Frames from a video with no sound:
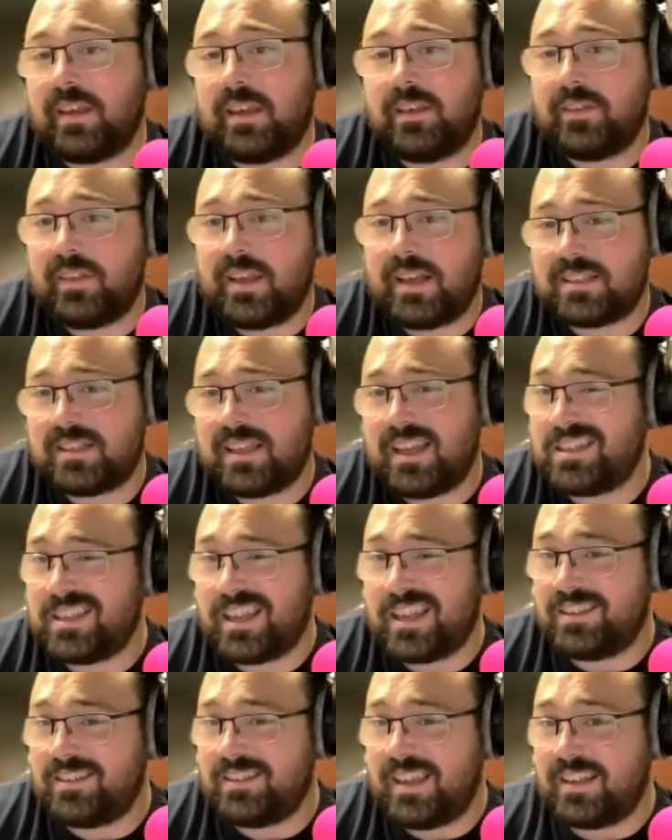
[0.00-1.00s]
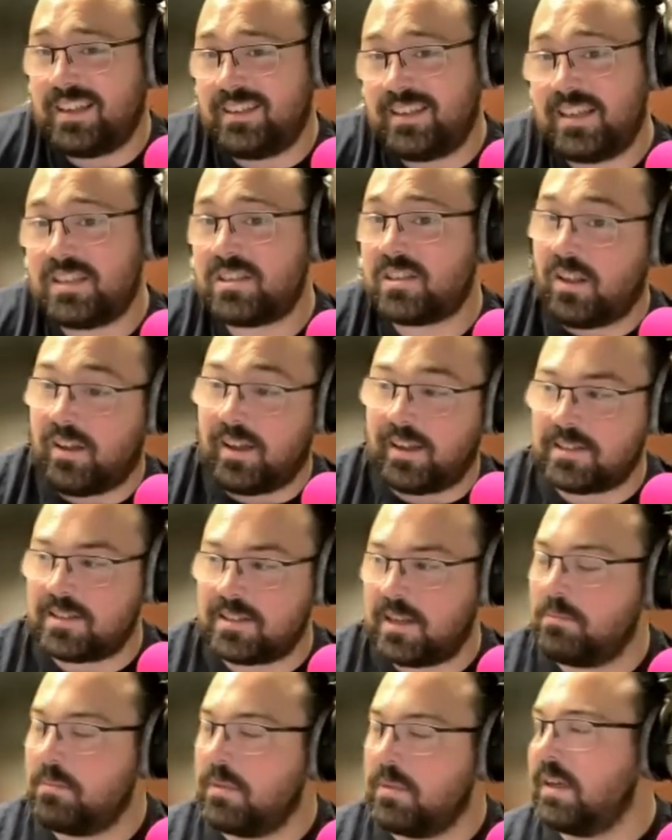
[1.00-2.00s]
that even at that stage they disliked
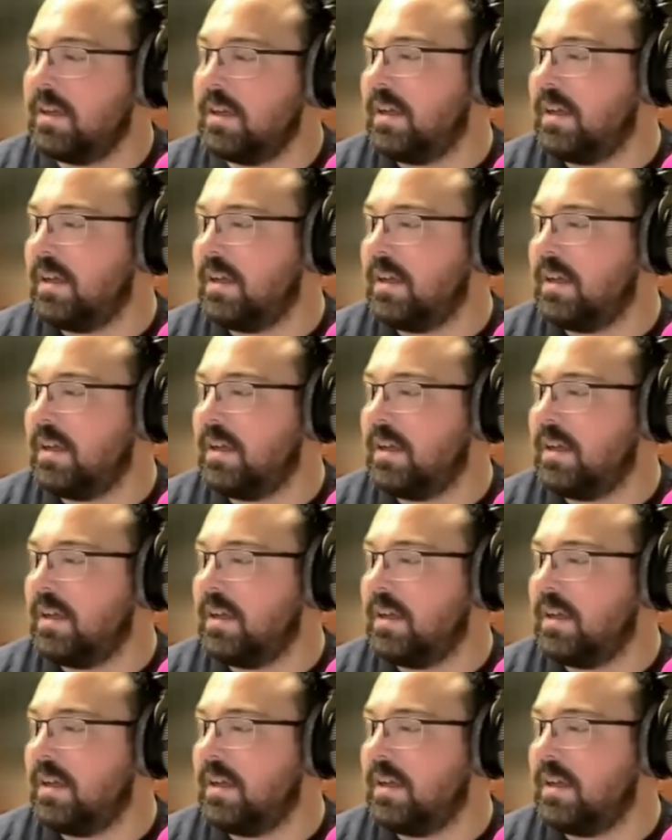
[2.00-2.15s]
him.